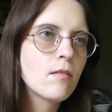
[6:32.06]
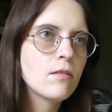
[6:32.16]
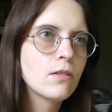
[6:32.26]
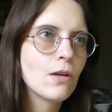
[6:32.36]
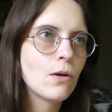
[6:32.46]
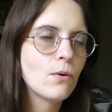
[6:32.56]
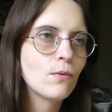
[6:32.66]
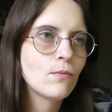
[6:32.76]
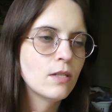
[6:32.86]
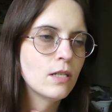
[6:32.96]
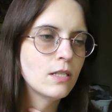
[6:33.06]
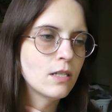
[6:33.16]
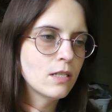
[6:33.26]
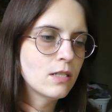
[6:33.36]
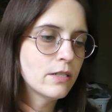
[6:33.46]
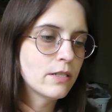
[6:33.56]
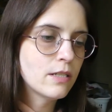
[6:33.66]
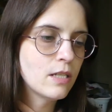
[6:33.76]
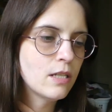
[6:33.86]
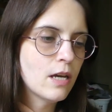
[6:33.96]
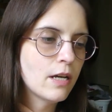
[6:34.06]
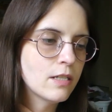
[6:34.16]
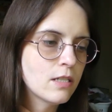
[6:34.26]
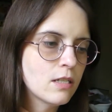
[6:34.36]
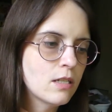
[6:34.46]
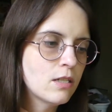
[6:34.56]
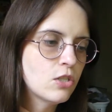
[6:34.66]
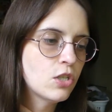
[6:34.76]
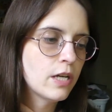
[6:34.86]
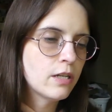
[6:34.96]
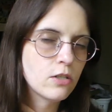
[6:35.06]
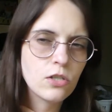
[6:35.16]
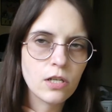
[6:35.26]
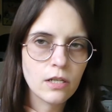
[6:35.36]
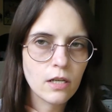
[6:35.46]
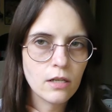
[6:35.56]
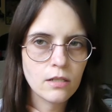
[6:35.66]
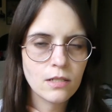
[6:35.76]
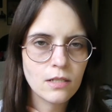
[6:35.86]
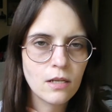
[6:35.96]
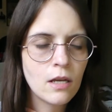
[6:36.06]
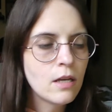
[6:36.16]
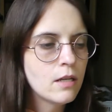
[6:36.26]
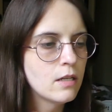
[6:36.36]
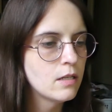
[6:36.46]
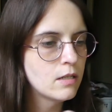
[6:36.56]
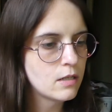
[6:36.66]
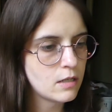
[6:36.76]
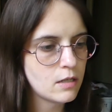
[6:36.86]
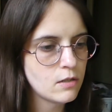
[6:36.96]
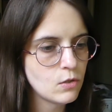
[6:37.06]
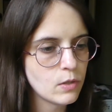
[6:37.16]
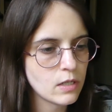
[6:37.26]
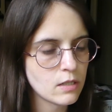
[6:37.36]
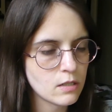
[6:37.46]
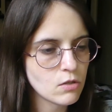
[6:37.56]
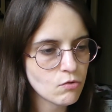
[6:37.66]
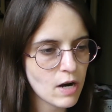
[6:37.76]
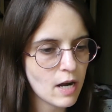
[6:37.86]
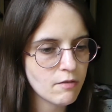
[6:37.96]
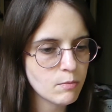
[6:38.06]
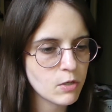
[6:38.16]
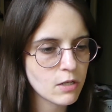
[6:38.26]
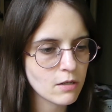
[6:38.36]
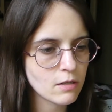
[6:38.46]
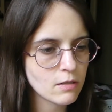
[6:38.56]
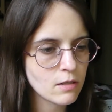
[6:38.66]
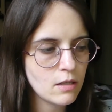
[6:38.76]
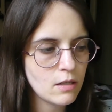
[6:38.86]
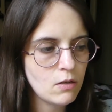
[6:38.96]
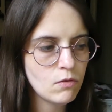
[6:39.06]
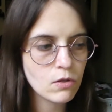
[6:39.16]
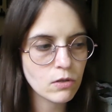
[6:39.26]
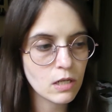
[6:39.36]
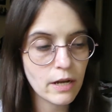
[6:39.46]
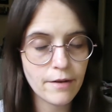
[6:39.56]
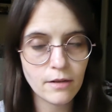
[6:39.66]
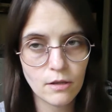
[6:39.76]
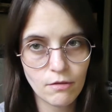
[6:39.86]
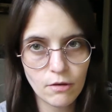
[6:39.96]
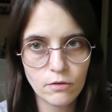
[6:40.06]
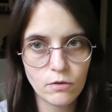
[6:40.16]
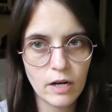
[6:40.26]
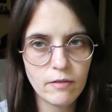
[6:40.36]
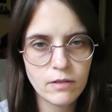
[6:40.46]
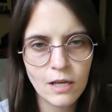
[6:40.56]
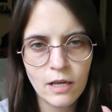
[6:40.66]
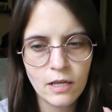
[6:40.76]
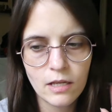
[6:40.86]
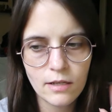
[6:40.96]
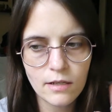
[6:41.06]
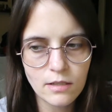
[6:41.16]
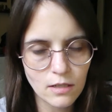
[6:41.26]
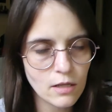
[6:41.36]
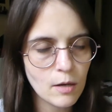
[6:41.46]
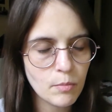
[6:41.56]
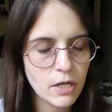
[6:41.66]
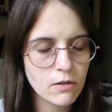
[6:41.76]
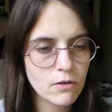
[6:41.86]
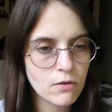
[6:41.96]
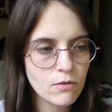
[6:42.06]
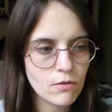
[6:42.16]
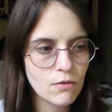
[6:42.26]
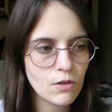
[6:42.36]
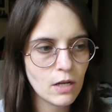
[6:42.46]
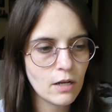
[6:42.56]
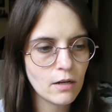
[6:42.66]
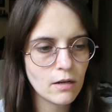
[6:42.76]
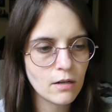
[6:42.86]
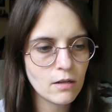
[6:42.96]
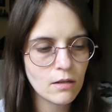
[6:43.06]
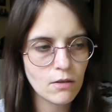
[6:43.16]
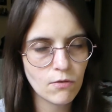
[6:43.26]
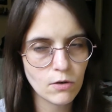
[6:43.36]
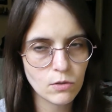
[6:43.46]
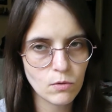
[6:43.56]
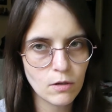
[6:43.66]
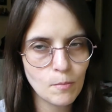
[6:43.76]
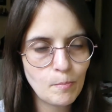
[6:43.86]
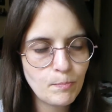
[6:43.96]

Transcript: So it's nice to see that change, I guess, in doing this draft, because even looking at the third draft, it's a lot better than the first one.